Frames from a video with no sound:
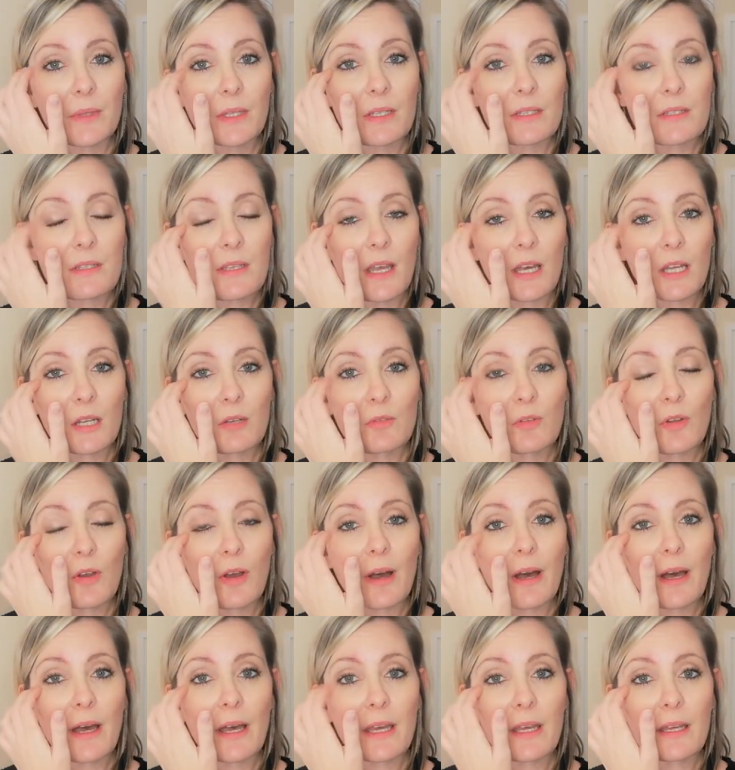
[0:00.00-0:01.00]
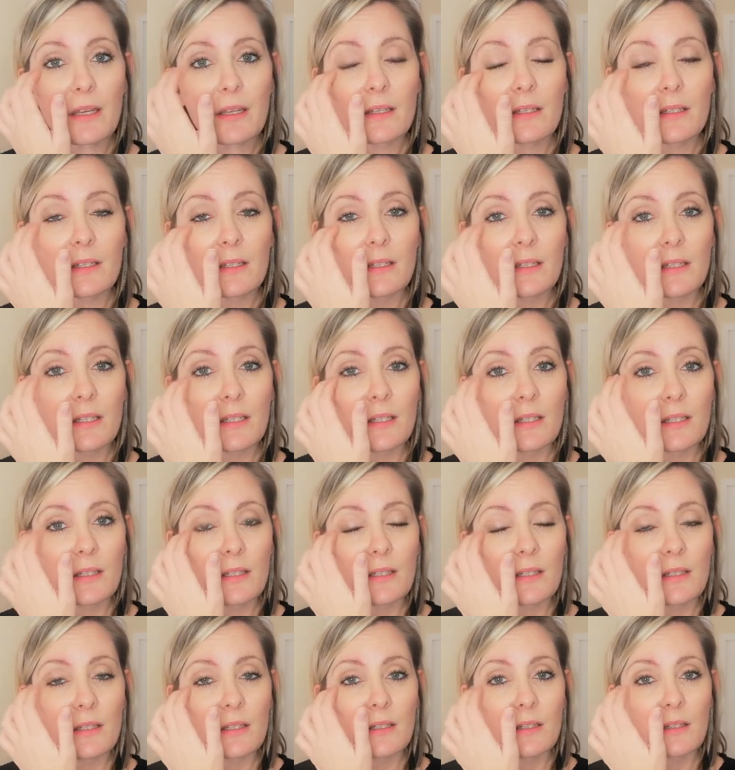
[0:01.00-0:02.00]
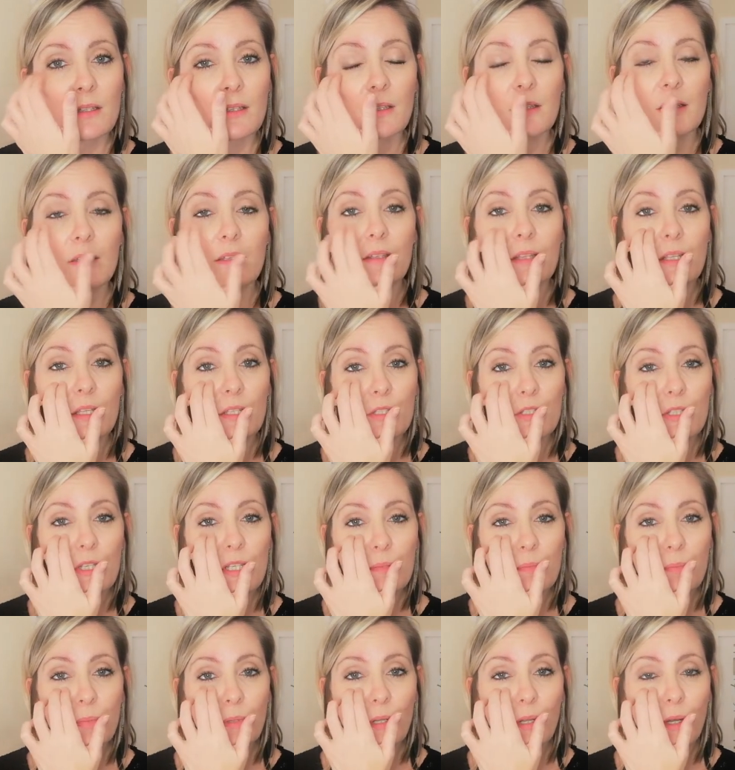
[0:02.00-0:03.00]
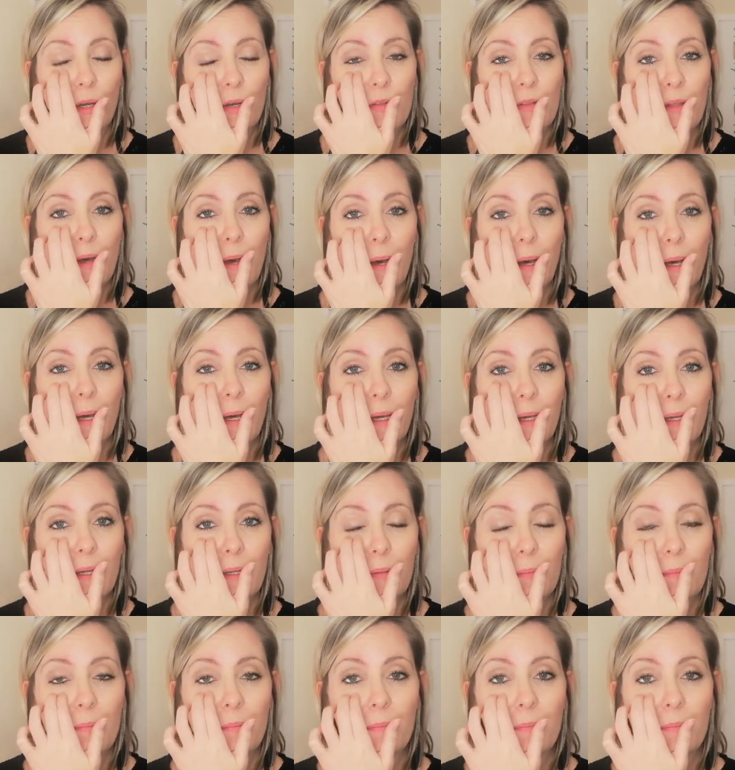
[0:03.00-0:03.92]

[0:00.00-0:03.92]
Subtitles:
Side of your eye. Then just below the eye.